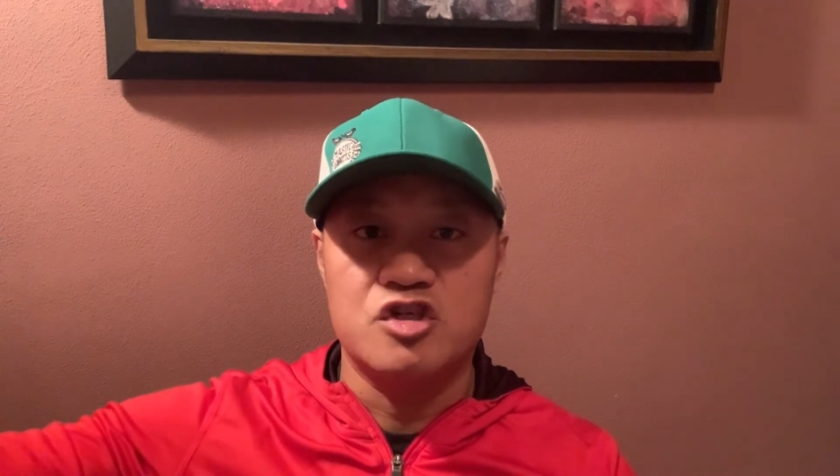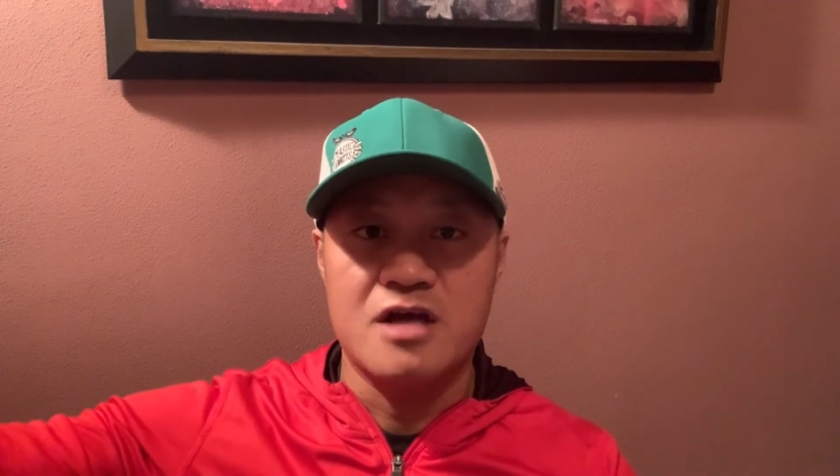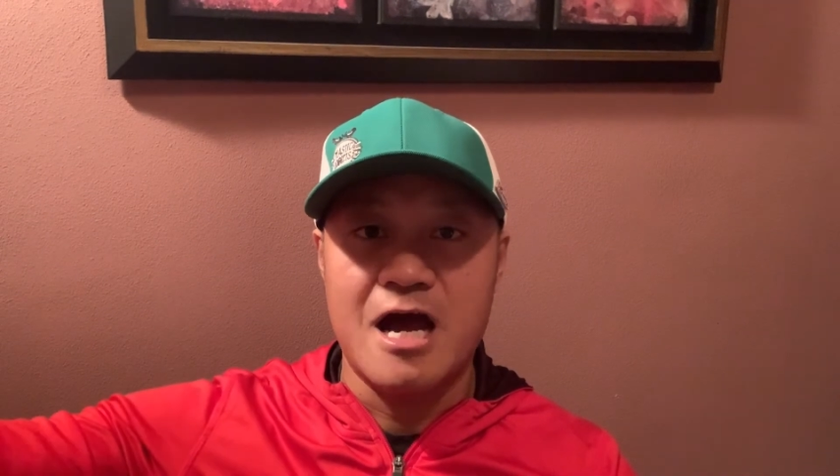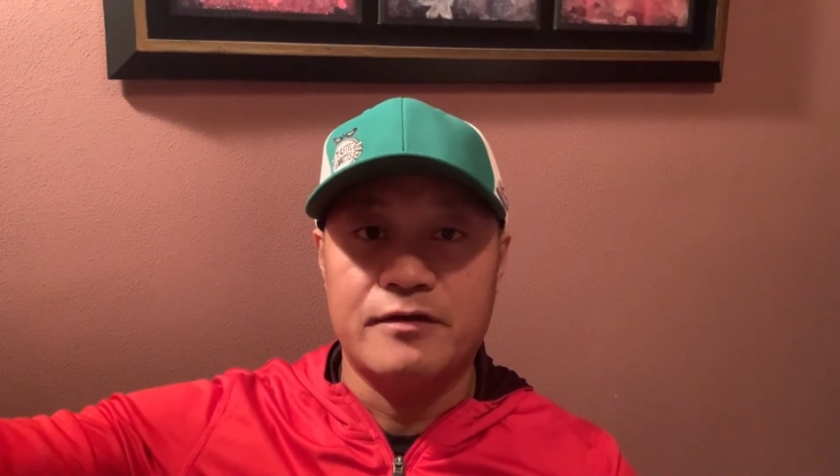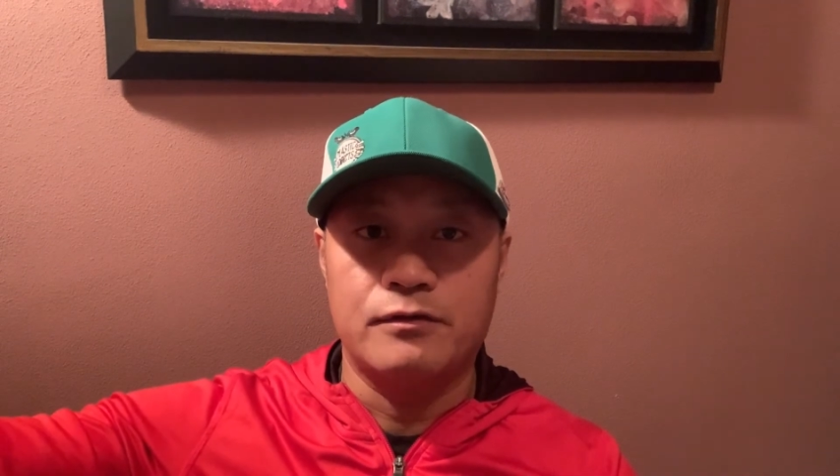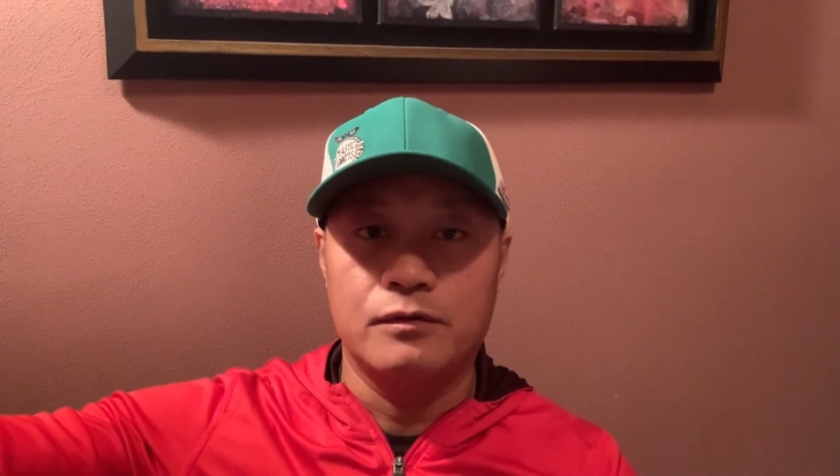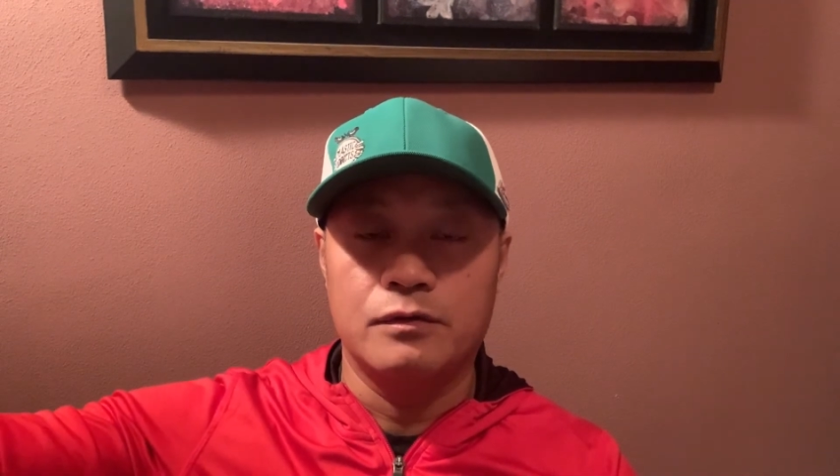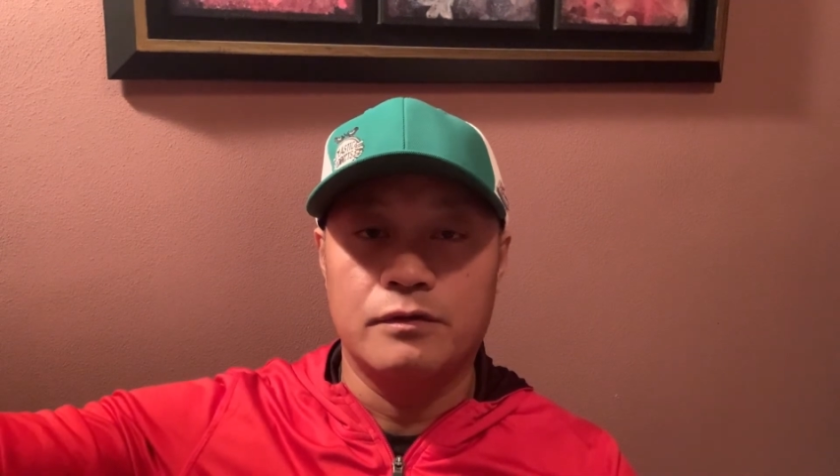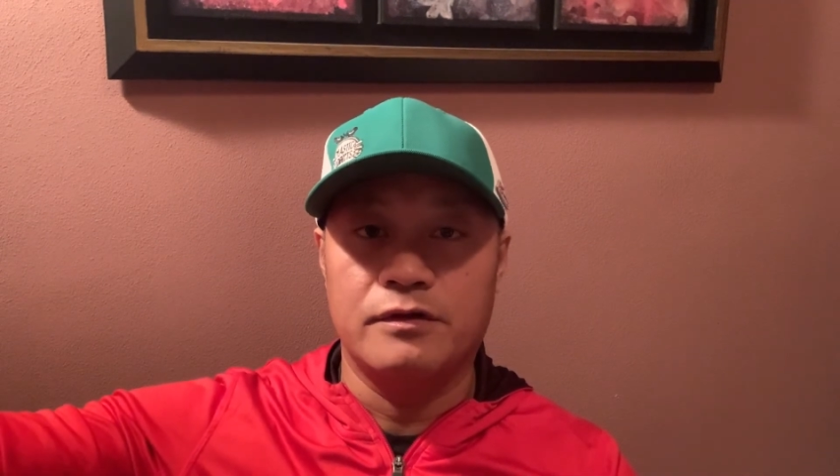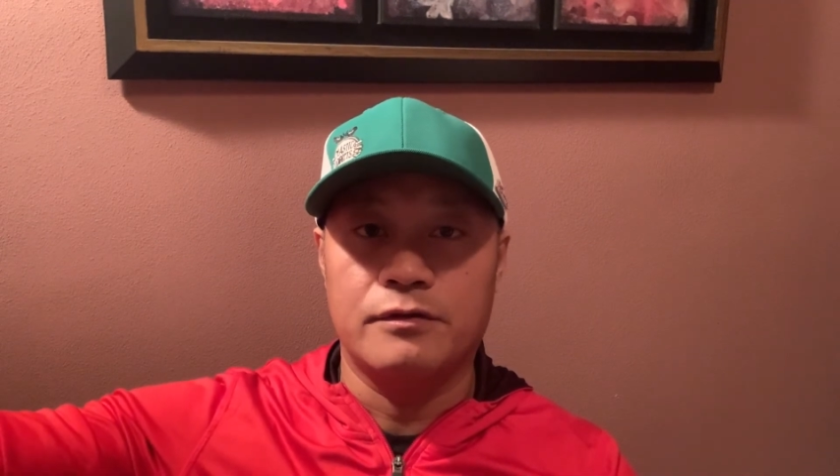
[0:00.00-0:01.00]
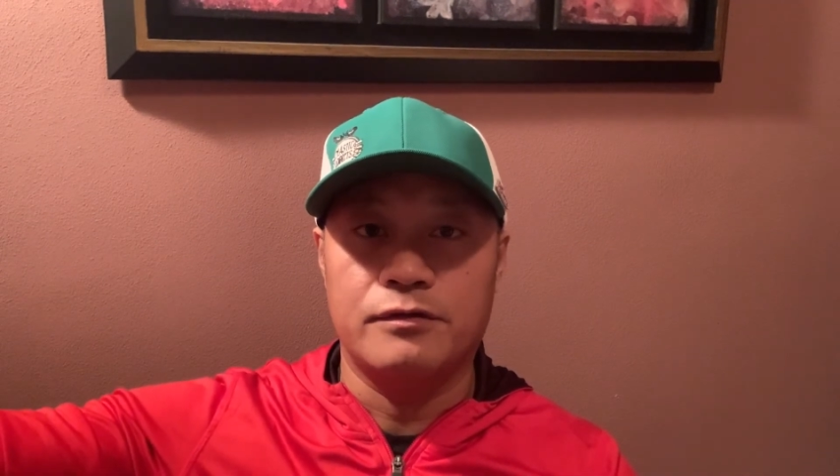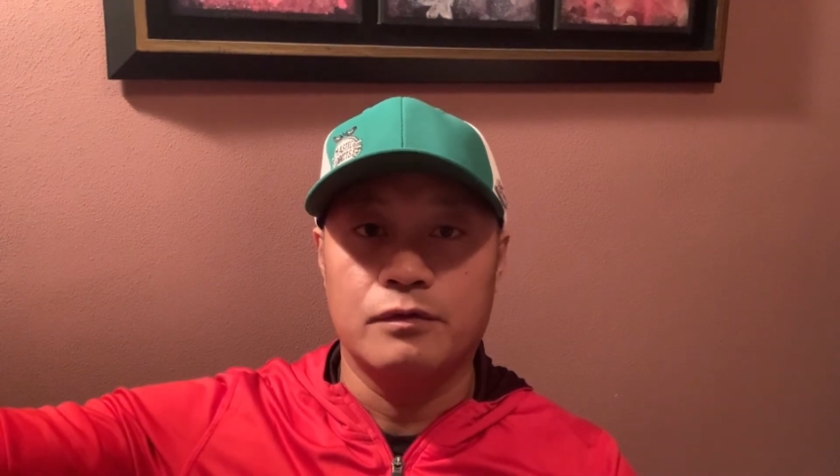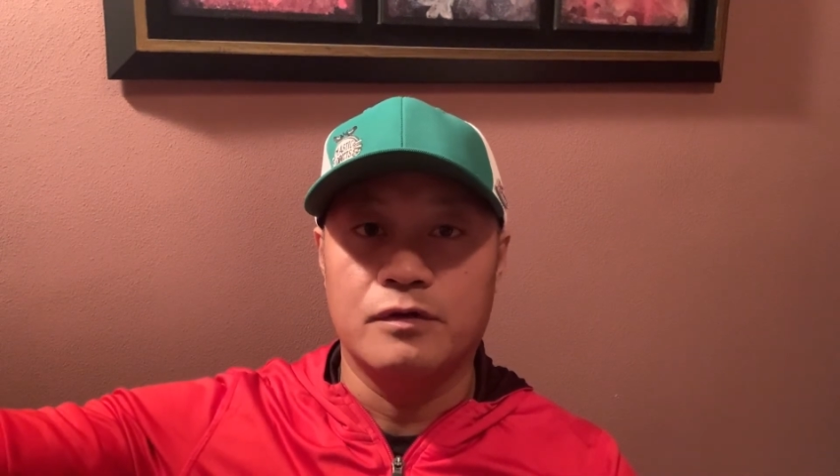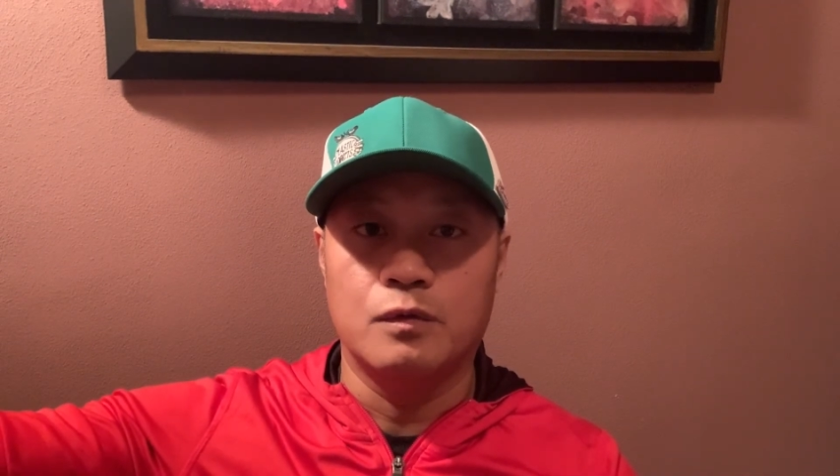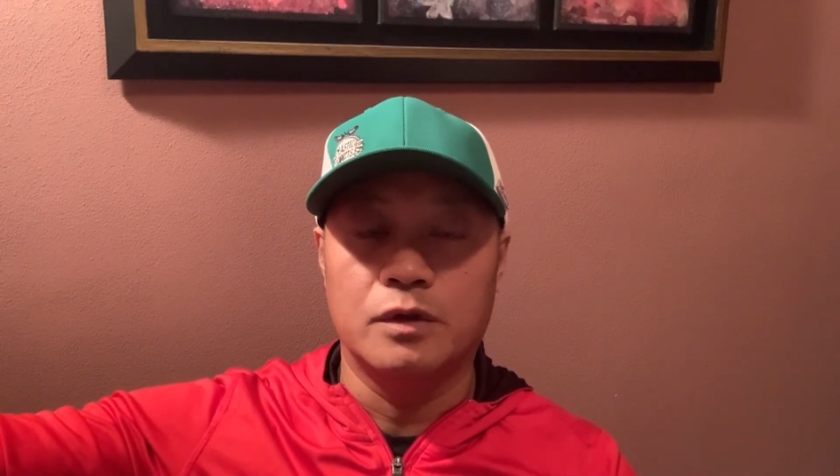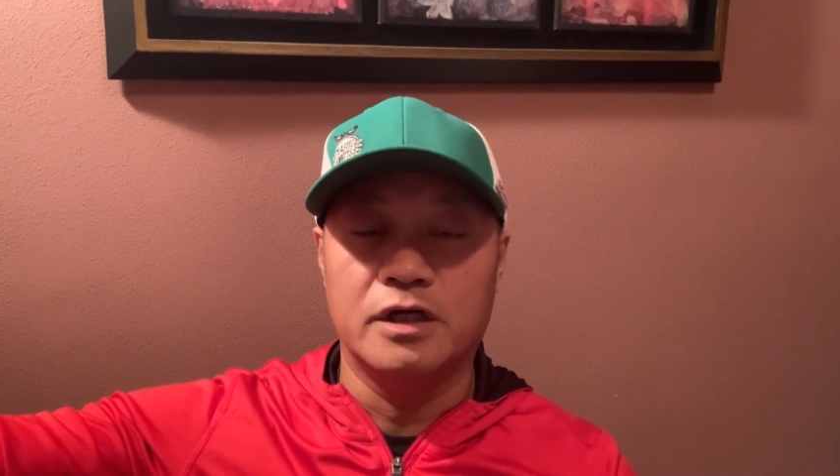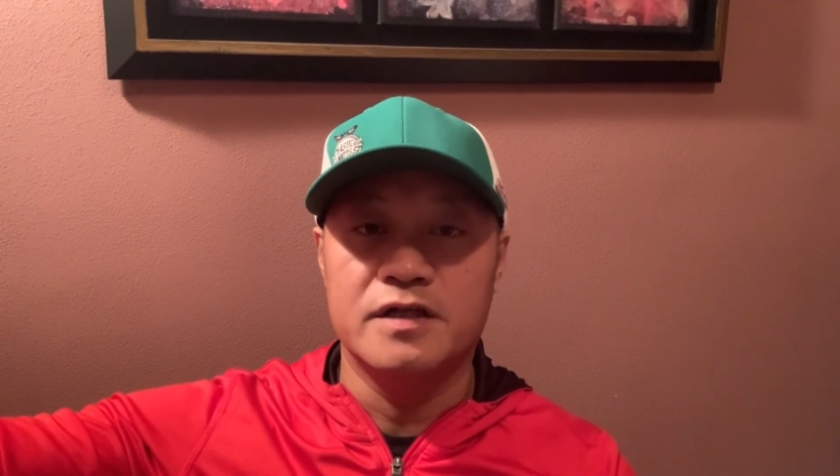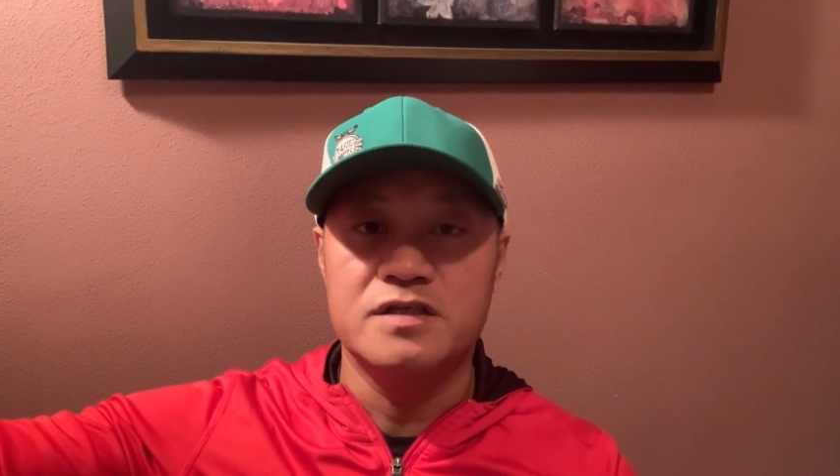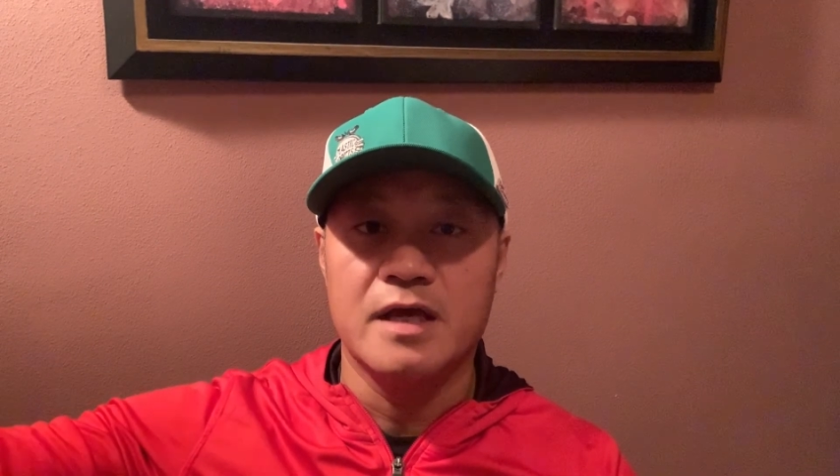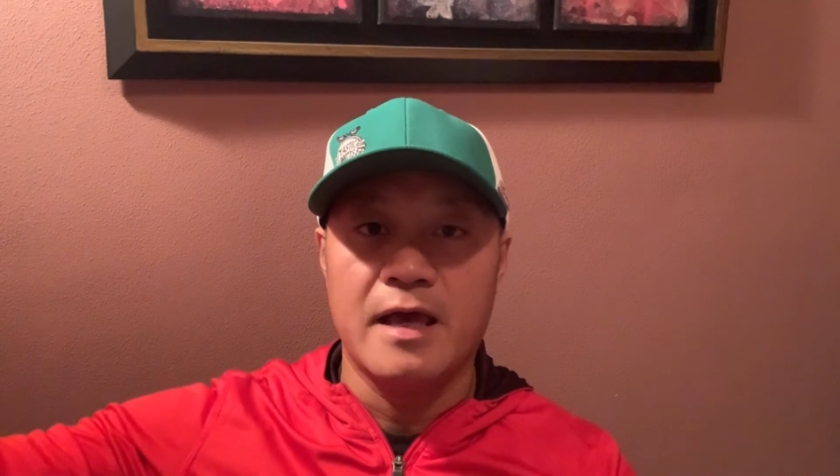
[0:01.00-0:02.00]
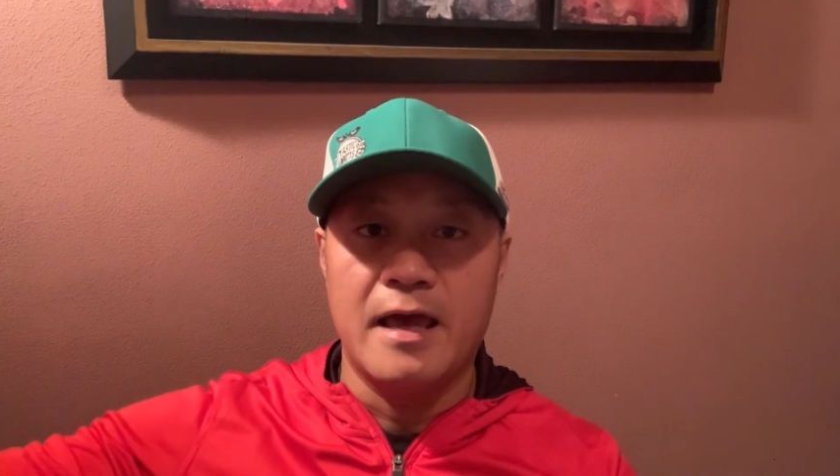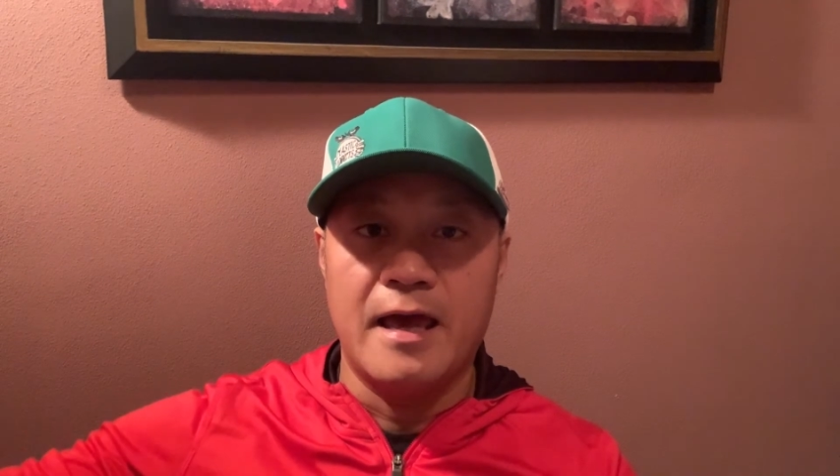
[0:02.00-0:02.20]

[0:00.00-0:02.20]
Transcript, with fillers: shot through through the woods,